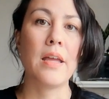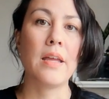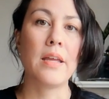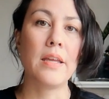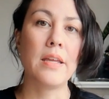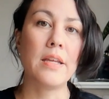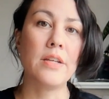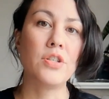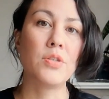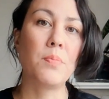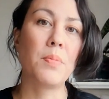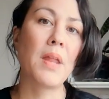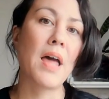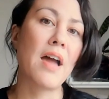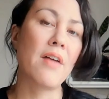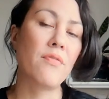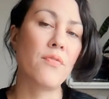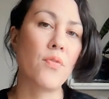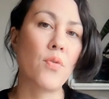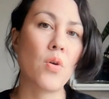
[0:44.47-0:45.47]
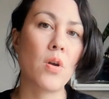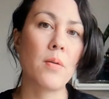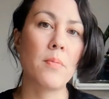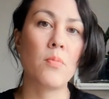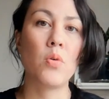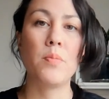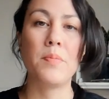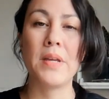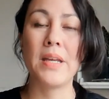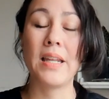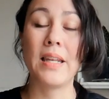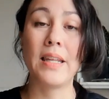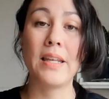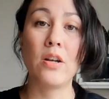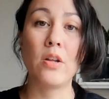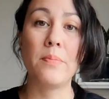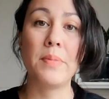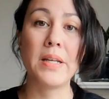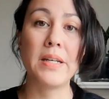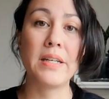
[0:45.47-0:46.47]
Each platform will be a
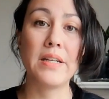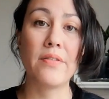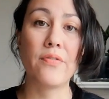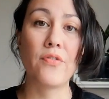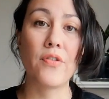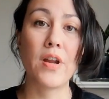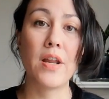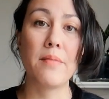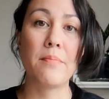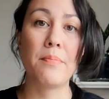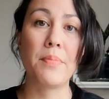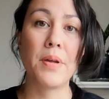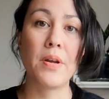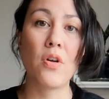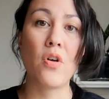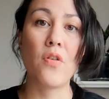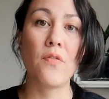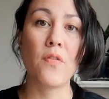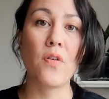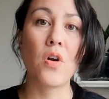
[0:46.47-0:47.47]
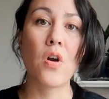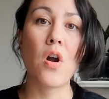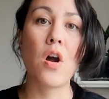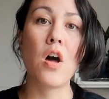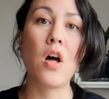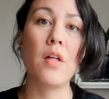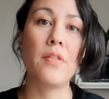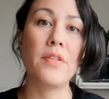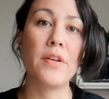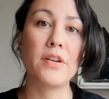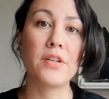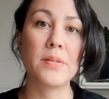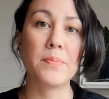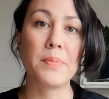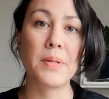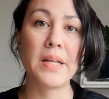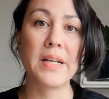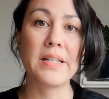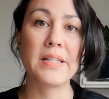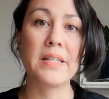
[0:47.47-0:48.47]
little bit different, but overall there's
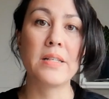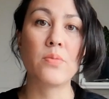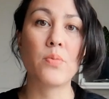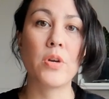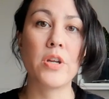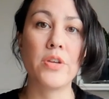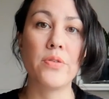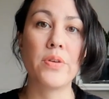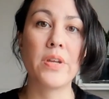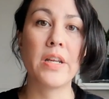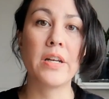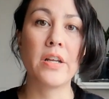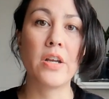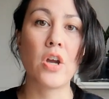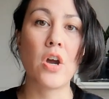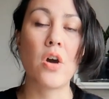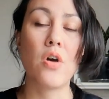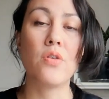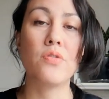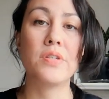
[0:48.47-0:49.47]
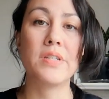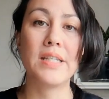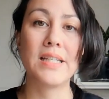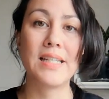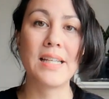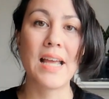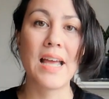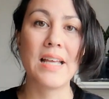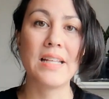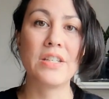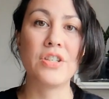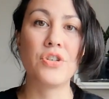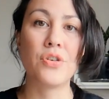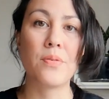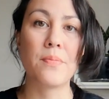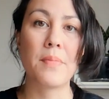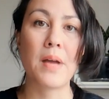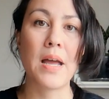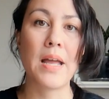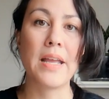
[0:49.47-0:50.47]
places where you can go to test
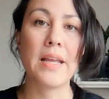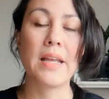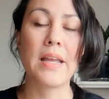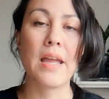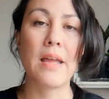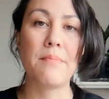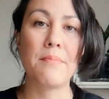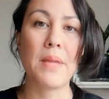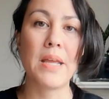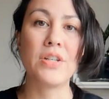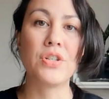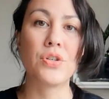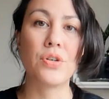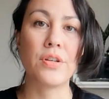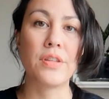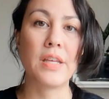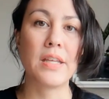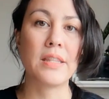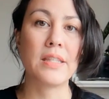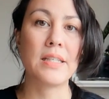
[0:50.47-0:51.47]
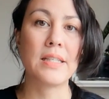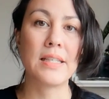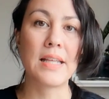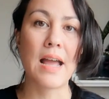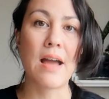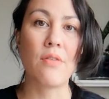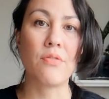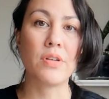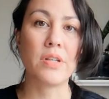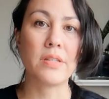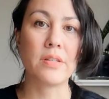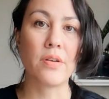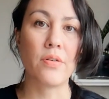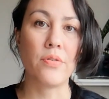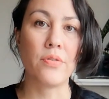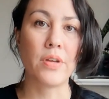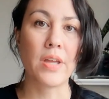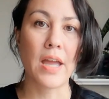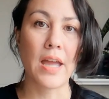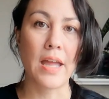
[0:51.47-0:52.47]
your mic and make sure that the sound is
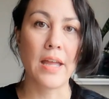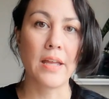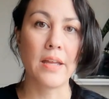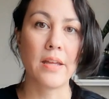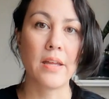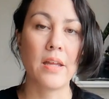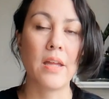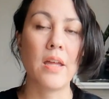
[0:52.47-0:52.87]
okay.